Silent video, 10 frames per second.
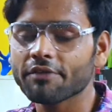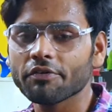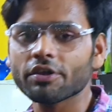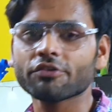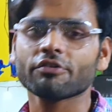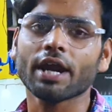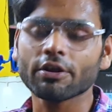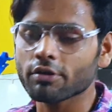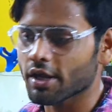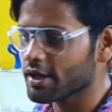If you just try
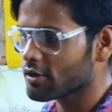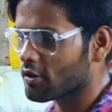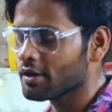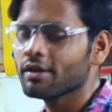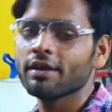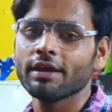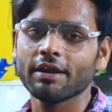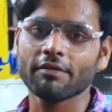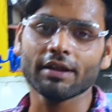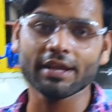to turn it on,
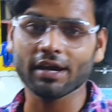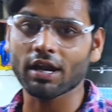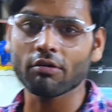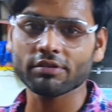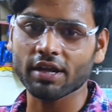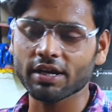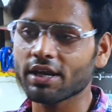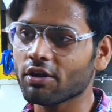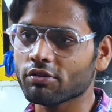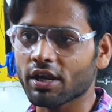it will take around
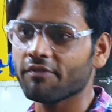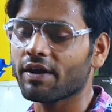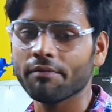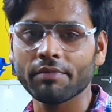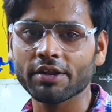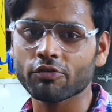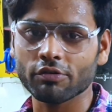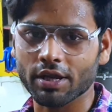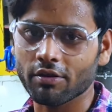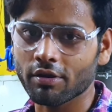30 to 35 minutes
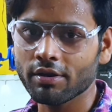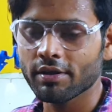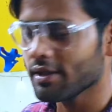to turn on.